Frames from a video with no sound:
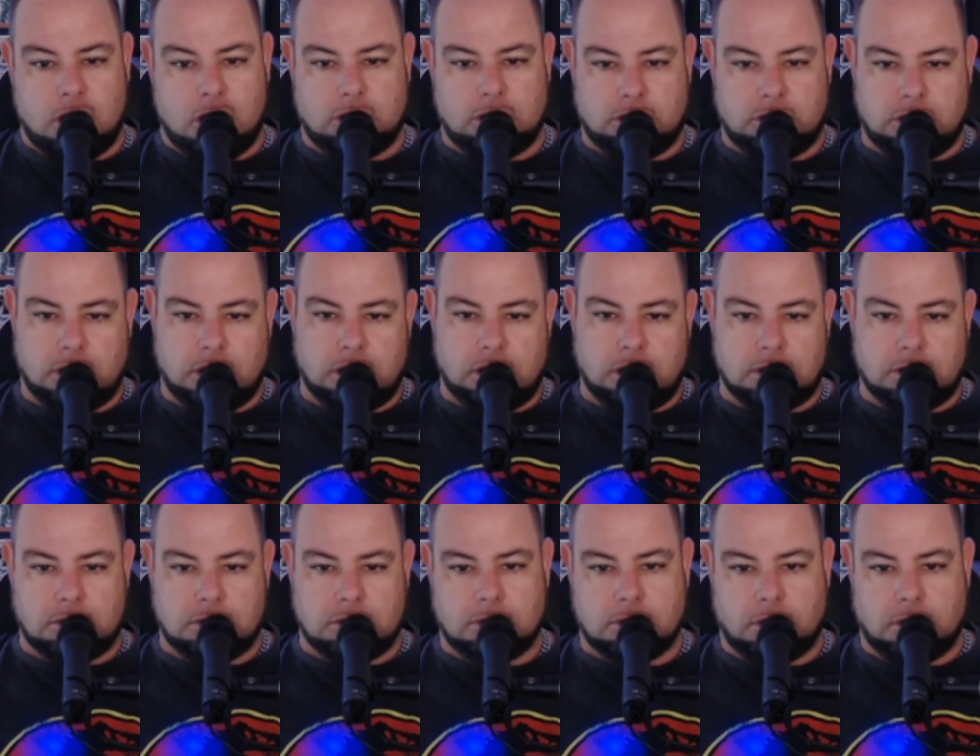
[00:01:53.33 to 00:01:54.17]

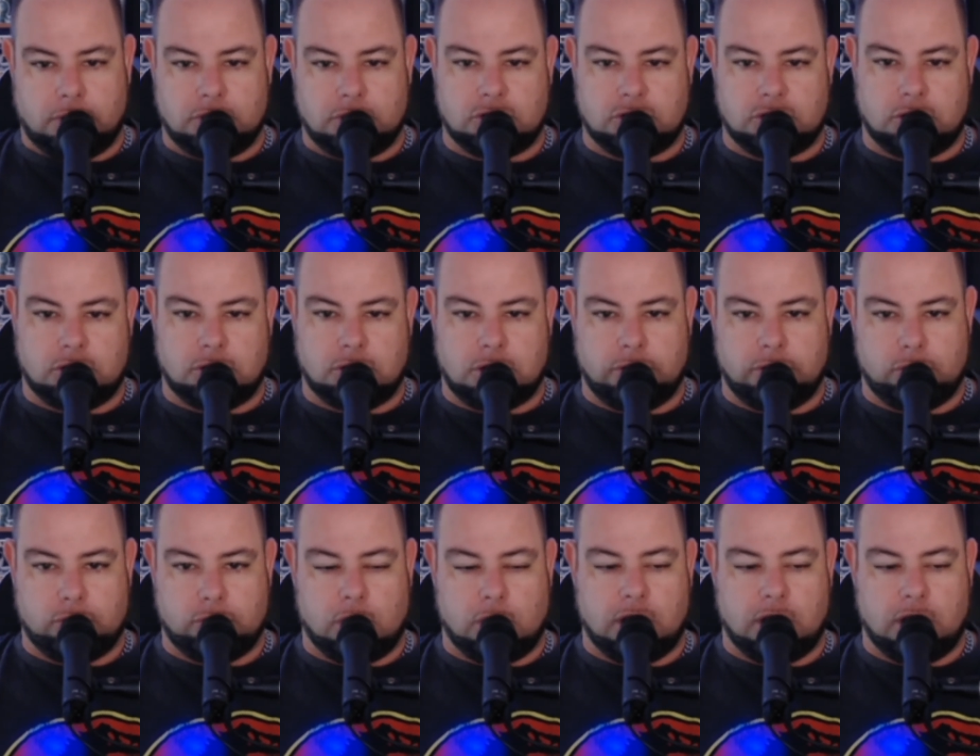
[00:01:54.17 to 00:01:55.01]
then obviously it'll
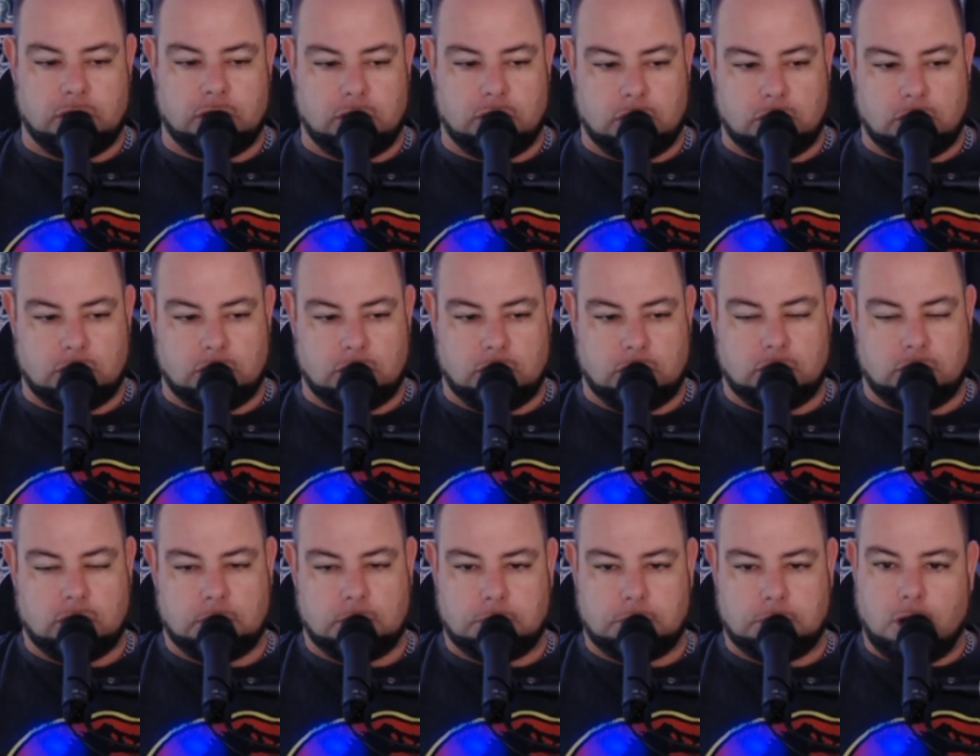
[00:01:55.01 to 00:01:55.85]
give away
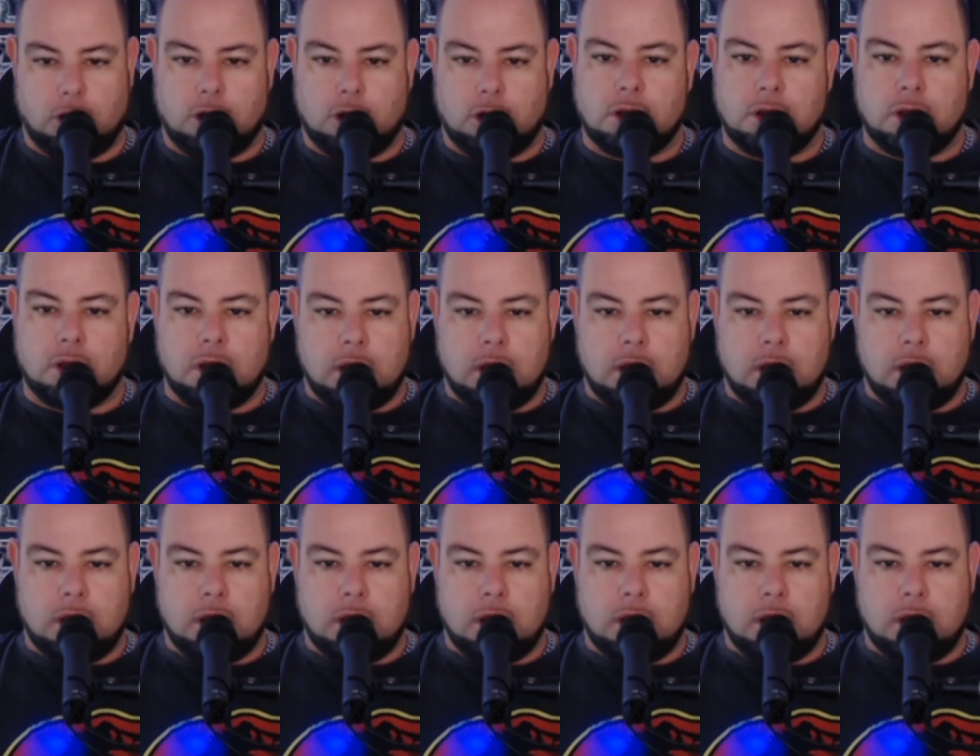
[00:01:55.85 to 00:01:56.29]
the plot.